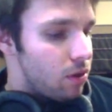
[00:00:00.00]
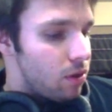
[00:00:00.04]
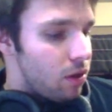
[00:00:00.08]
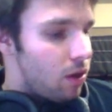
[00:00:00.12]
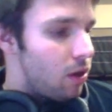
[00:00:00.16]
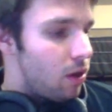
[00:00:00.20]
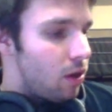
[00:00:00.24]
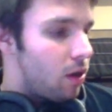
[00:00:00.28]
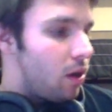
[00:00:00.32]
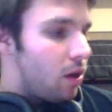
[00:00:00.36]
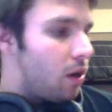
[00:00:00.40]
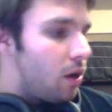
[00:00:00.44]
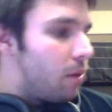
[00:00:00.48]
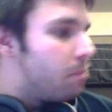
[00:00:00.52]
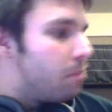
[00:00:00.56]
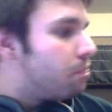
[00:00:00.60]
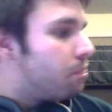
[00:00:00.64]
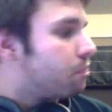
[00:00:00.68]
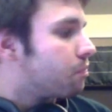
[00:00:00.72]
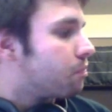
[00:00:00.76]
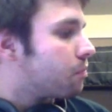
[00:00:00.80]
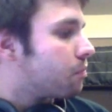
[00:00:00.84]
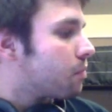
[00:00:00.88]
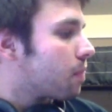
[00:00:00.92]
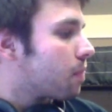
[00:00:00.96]

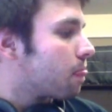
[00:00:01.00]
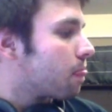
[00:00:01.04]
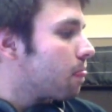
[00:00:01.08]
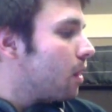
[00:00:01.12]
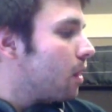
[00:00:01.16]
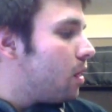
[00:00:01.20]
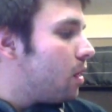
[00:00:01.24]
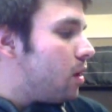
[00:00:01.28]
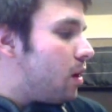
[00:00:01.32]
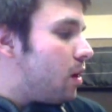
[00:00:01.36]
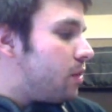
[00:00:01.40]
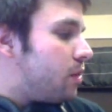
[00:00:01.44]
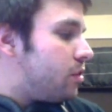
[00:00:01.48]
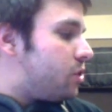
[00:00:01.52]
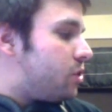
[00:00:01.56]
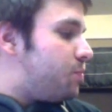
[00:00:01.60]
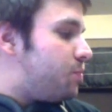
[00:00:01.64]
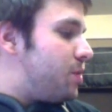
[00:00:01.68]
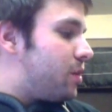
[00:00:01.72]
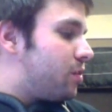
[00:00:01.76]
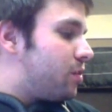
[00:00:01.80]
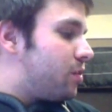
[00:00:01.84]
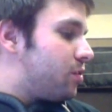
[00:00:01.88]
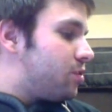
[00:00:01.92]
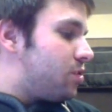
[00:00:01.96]
The
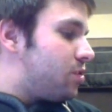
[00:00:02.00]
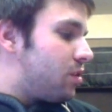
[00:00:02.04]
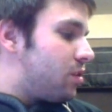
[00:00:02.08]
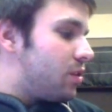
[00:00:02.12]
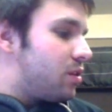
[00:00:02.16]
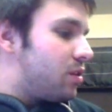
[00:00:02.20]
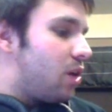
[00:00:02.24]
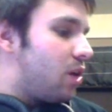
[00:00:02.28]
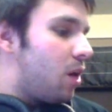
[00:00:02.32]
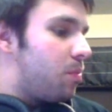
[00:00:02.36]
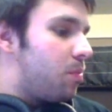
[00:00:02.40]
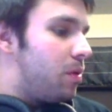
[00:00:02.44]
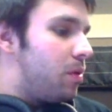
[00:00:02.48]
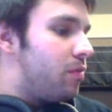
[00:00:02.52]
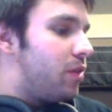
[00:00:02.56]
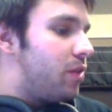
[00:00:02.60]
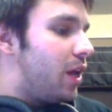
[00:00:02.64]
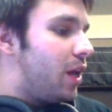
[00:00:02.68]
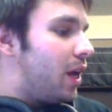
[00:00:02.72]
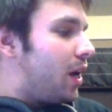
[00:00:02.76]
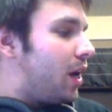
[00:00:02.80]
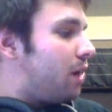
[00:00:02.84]
speakers on the top even